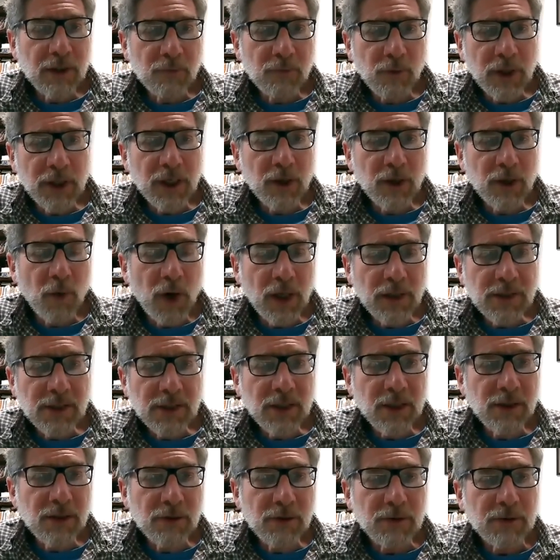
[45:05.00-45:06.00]
What he wants
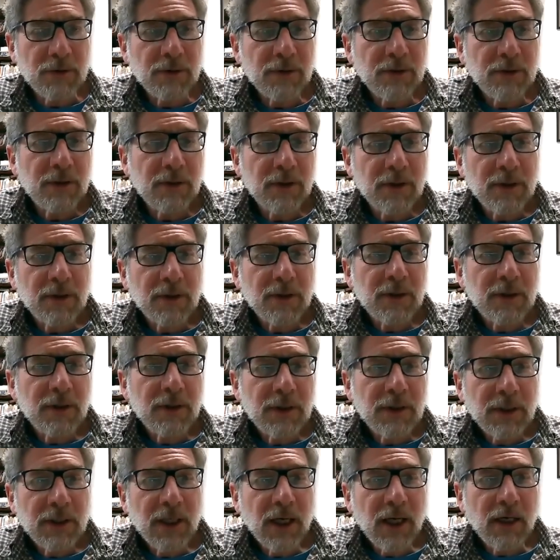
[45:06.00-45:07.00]
to do.
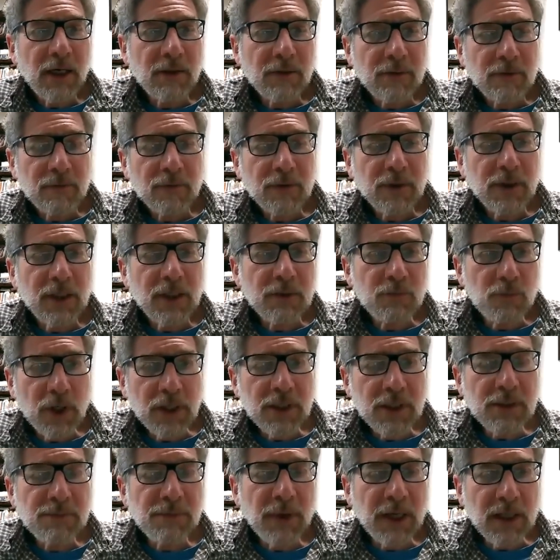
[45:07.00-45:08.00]
Yeah,
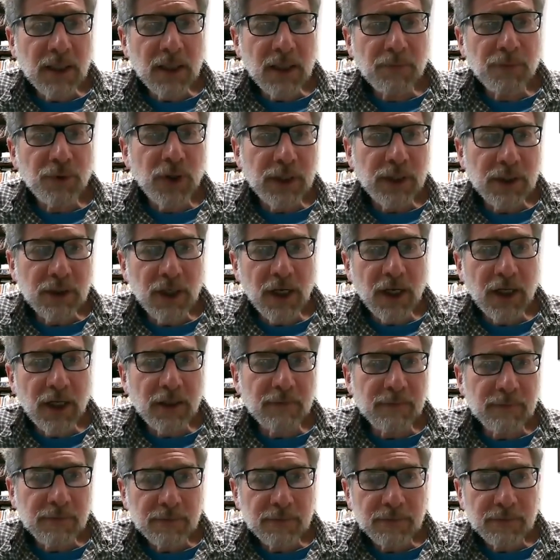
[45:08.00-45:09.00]
he's making a point, go
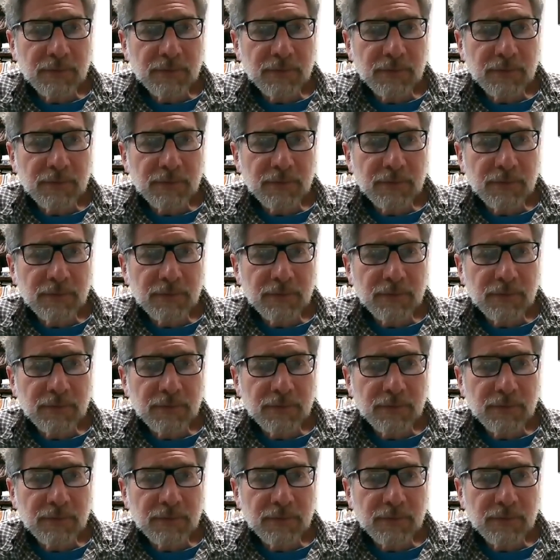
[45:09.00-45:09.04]
ahead.